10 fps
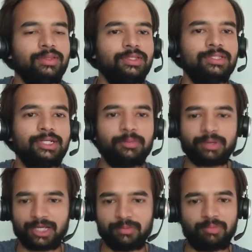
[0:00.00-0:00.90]
This is a
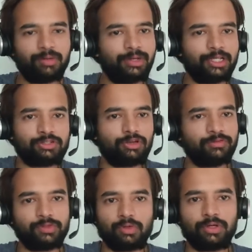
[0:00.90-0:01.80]
typical implementation of
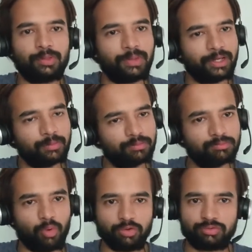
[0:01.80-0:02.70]
show loader by
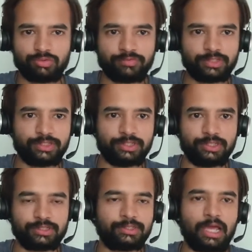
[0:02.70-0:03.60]
most of the
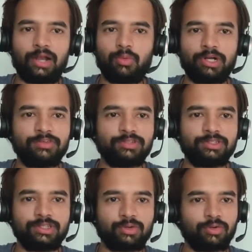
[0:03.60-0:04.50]
engineers. And whatever
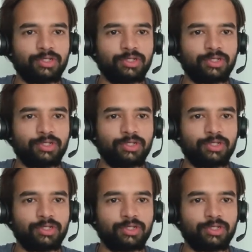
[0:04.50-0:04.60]
the code